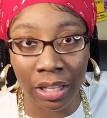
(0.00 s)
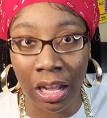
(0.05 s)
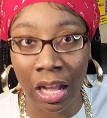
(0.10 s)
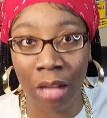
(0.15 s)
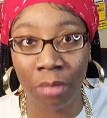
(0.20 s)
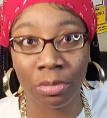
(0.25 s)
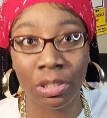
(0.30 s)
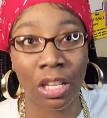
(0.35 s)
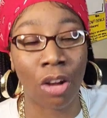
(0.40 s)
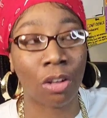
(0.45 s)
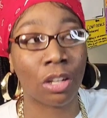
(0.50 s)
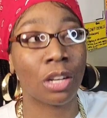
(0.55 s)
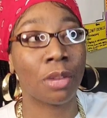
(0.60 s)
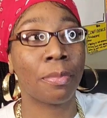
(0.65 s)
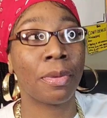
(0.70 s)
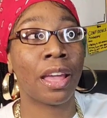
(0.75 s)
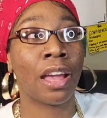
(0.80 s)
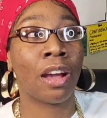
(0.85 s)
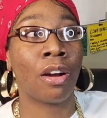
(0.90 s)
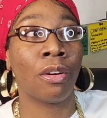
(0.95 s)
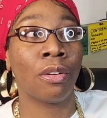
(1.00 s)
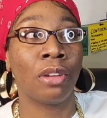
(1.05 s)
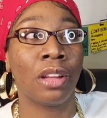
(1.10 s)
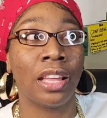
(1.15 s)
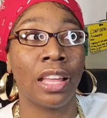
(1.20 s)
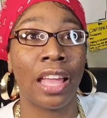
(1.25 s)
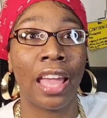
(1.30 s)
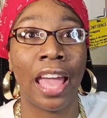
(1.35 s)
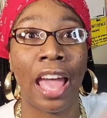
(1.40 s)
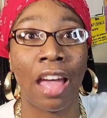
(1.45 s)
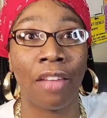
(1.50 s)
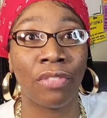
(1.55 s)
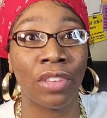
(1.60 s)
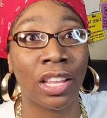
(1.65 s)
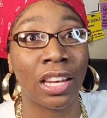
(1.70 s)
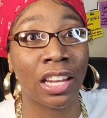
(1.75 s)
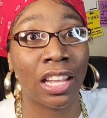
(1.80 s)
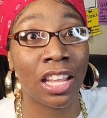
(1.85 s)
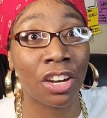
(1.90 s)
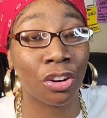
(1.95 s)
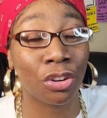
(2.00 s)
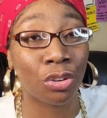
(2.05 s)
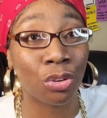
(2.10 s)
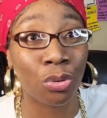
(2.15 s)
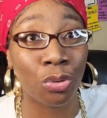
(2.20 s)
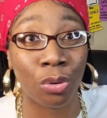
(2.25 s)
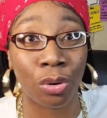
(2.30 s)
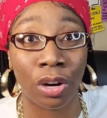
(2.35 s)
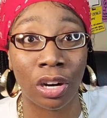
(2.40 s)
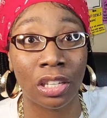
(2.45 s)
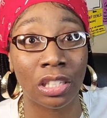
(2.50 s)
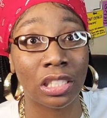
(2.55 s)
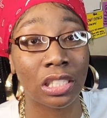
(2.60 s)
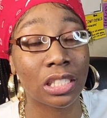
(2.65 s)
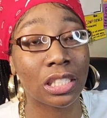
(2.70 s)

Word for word: I'm talking about having intercourse,